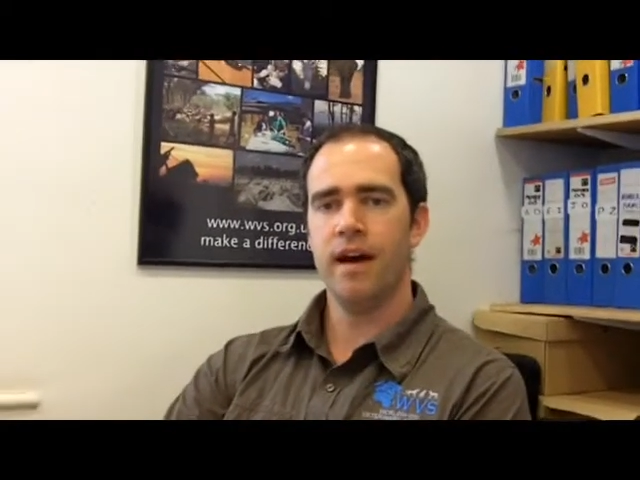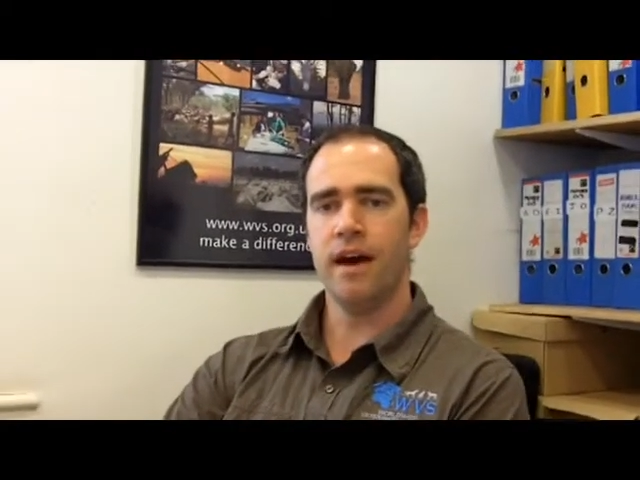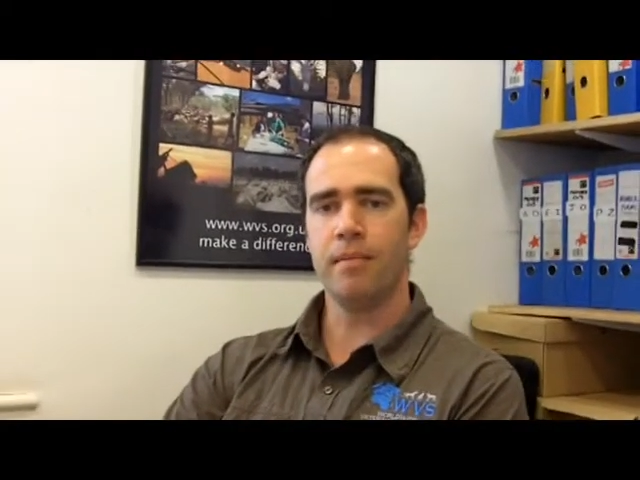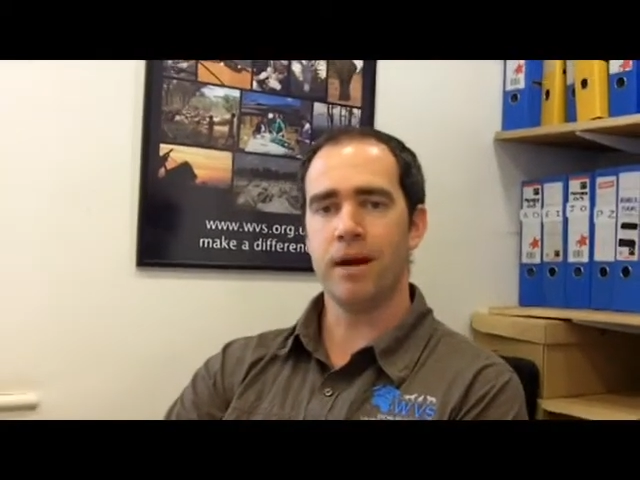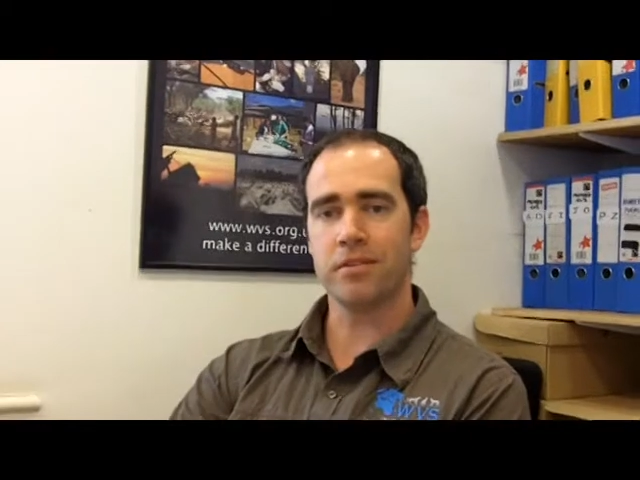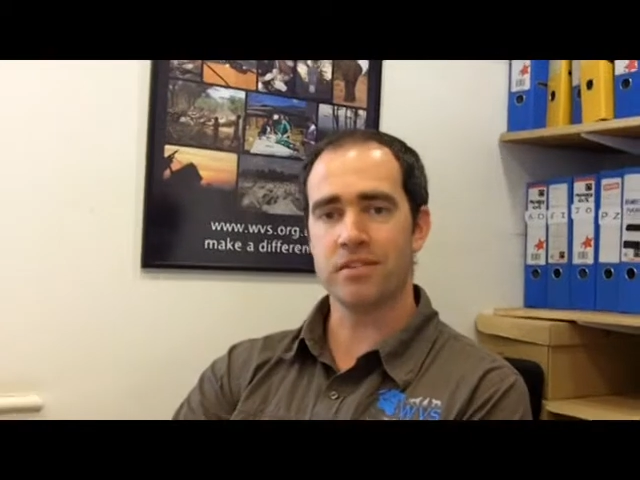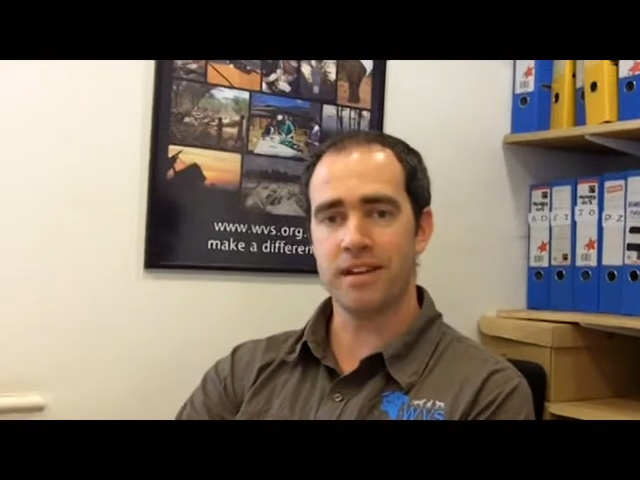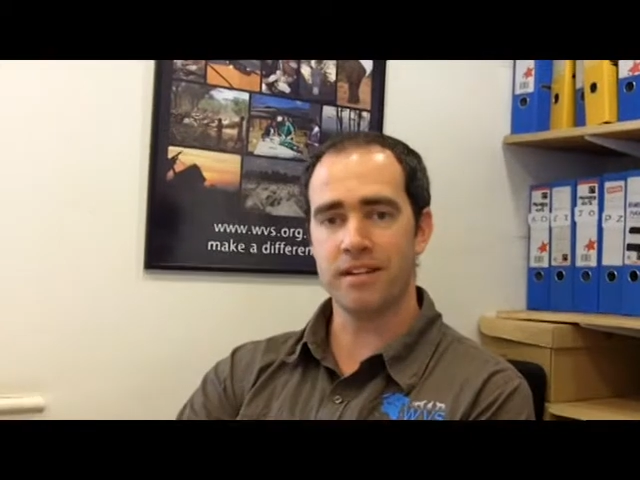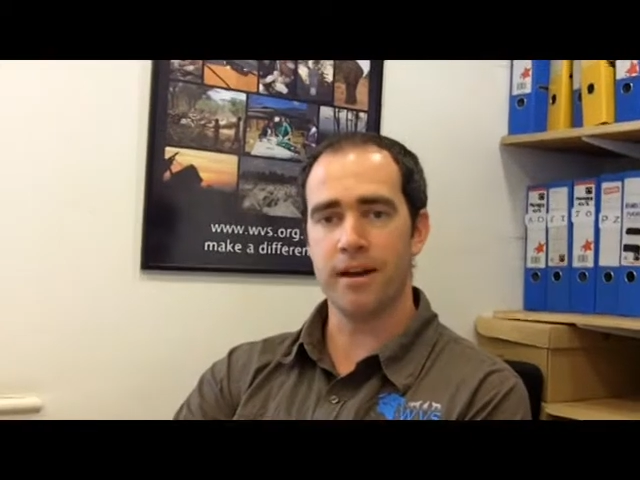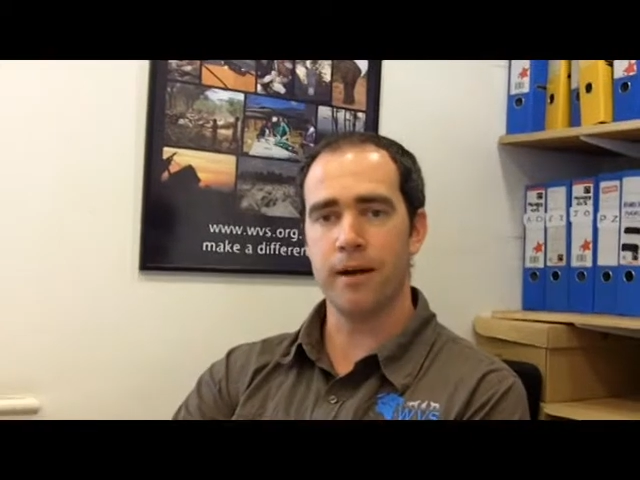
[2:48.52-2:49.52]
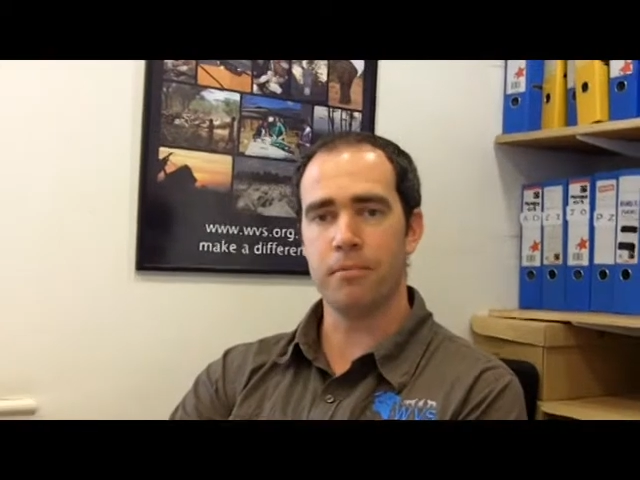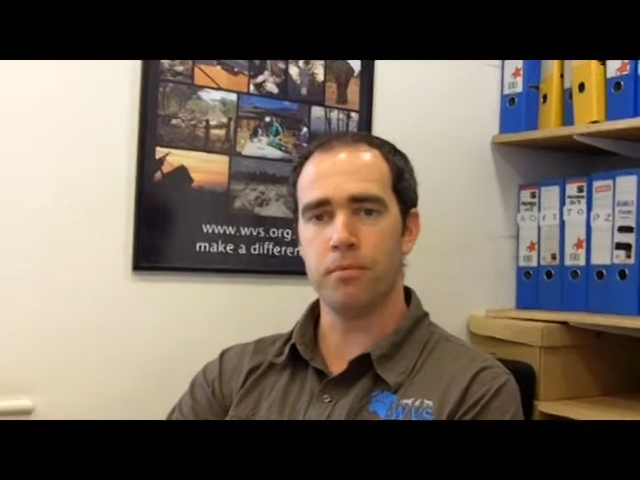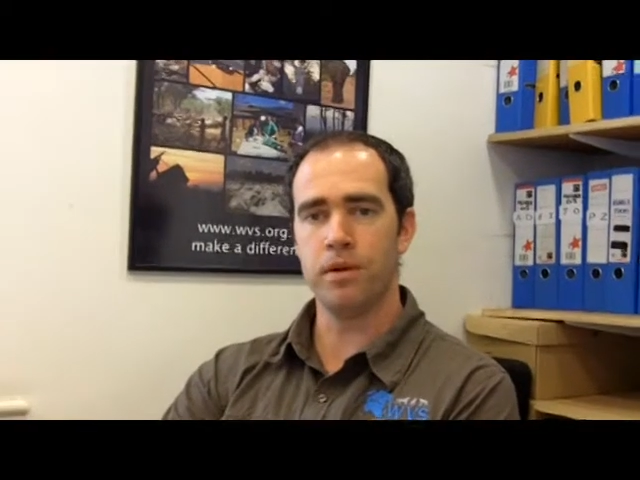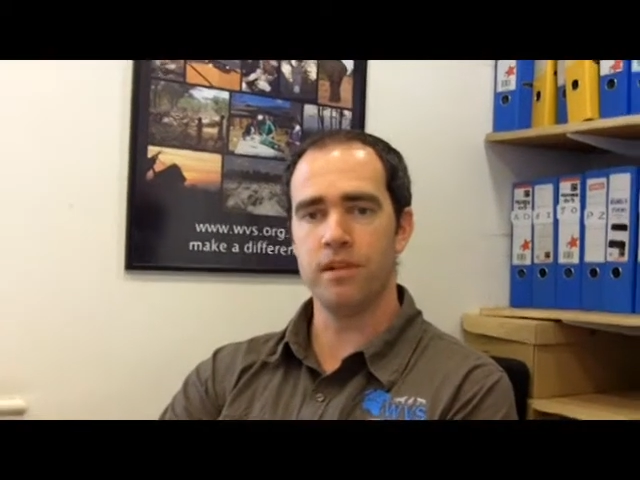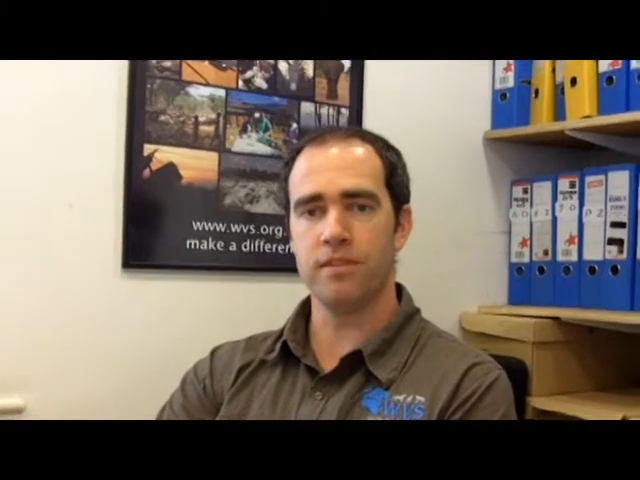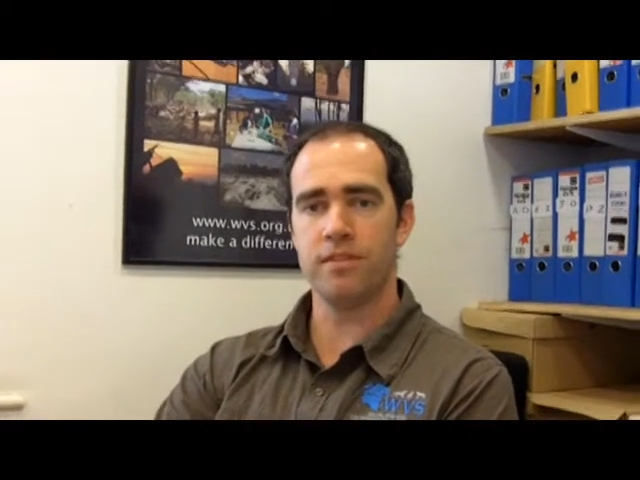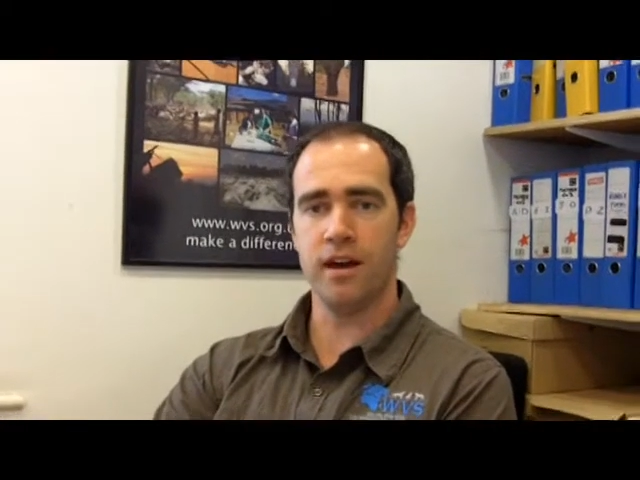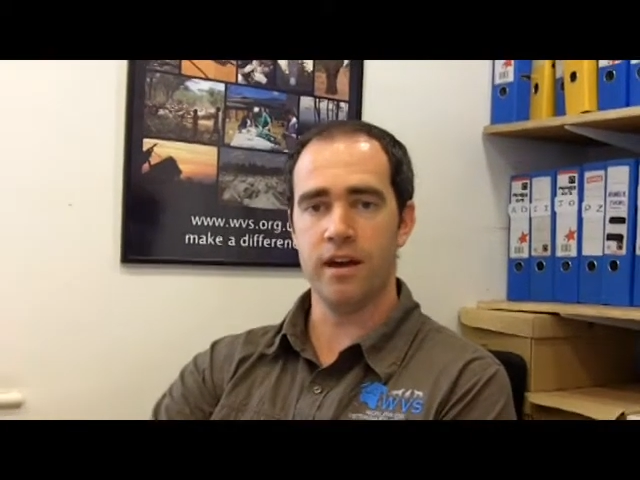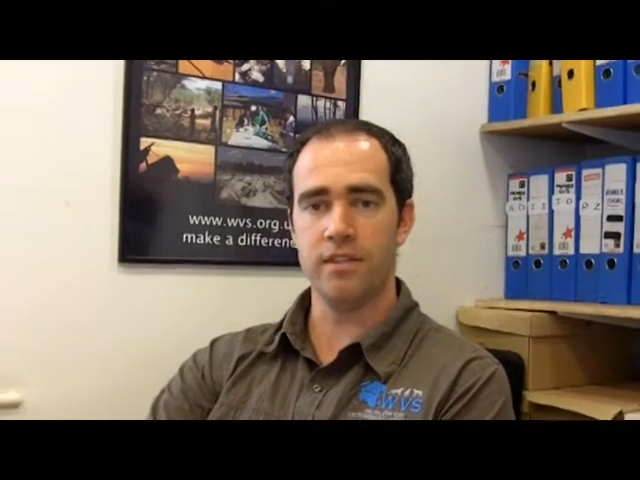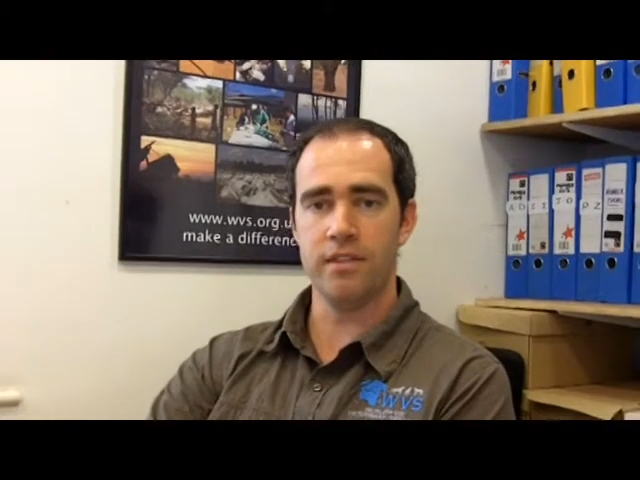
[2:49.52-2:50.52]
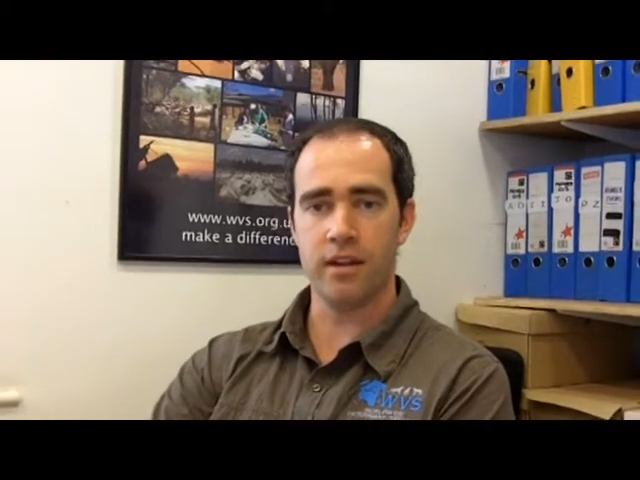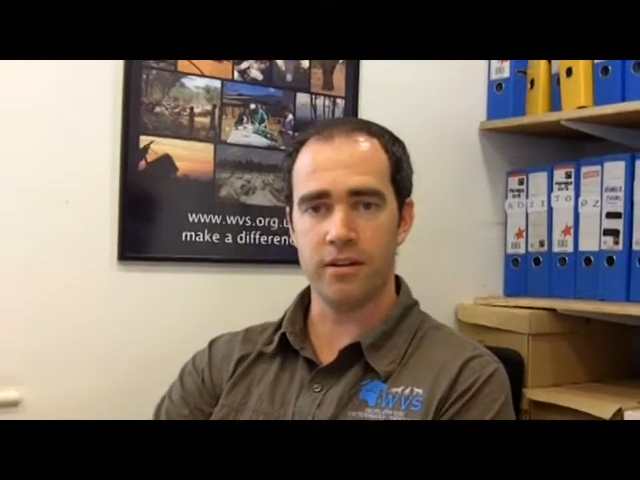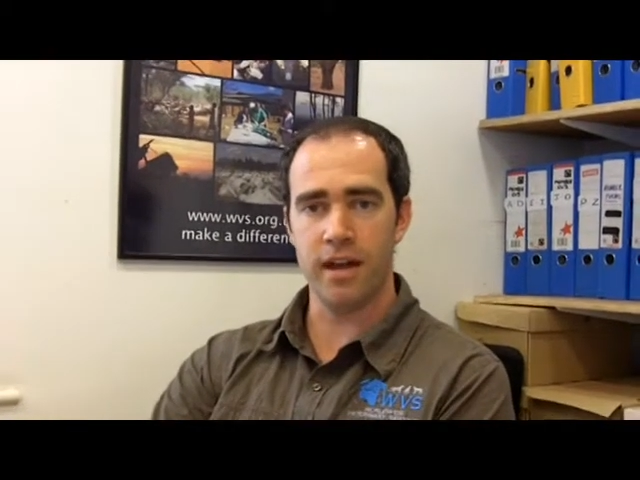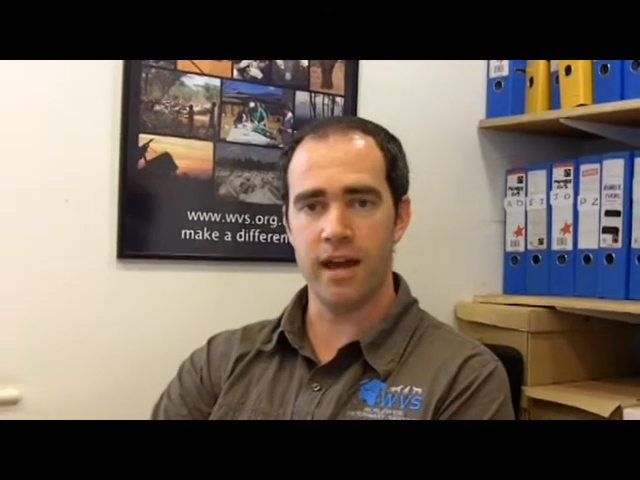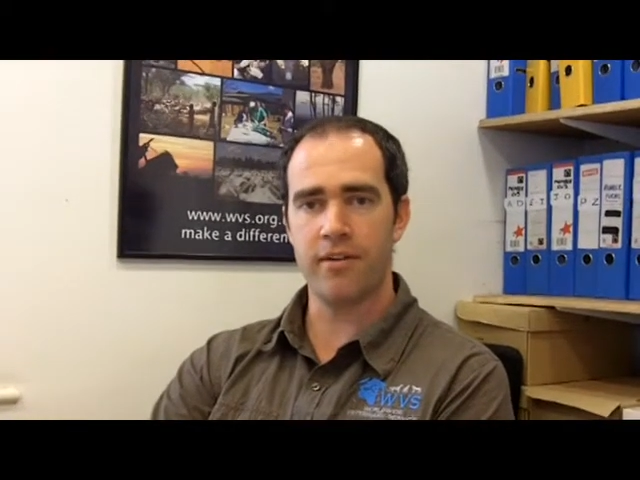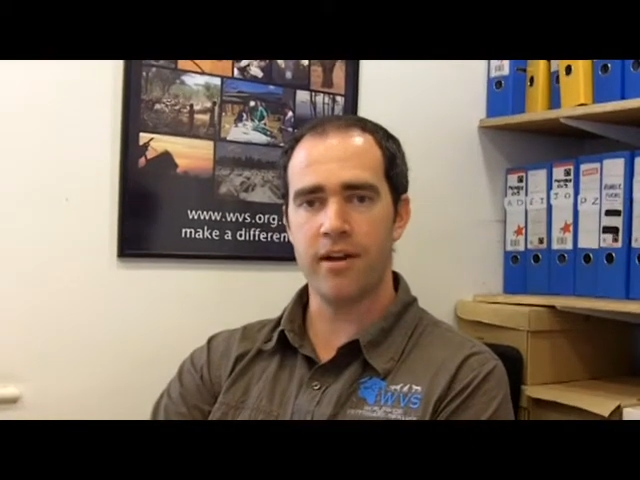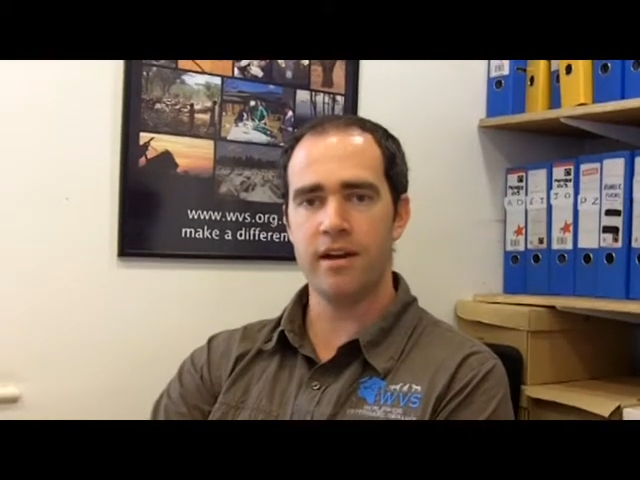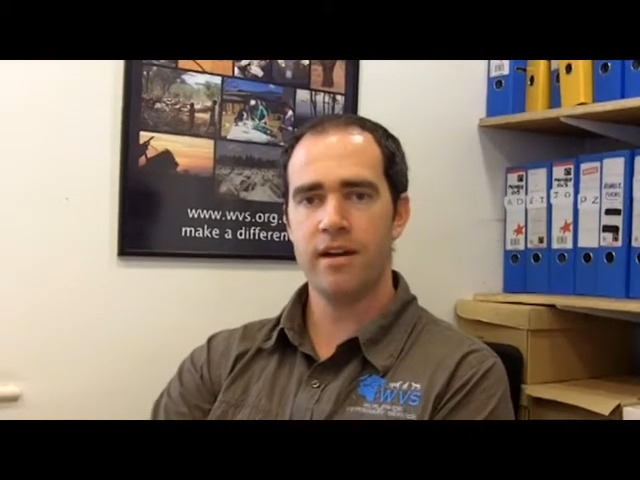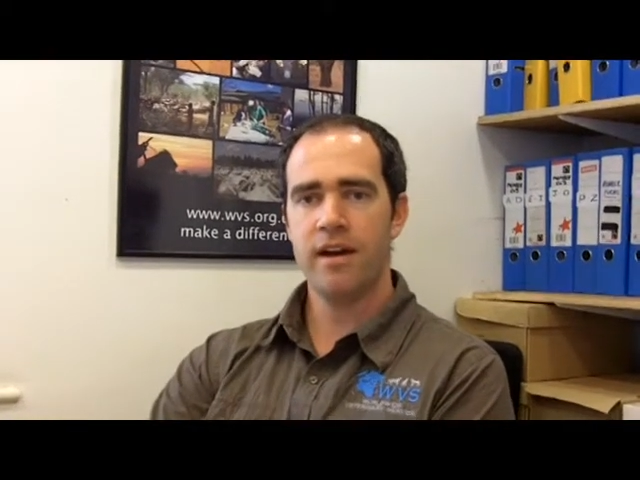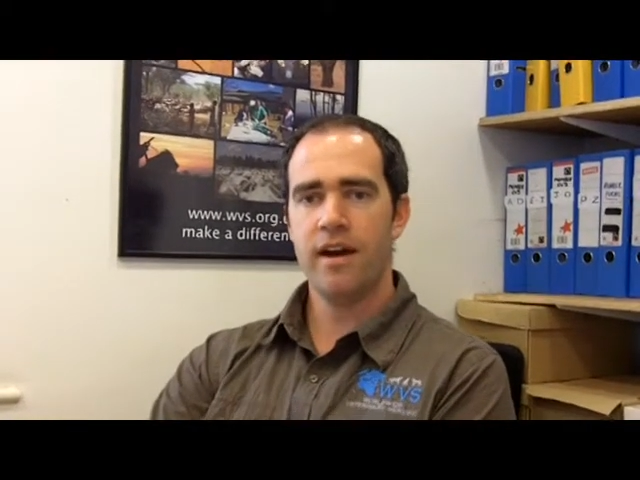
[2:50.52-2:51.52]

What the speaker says: how to set it up with in the local area,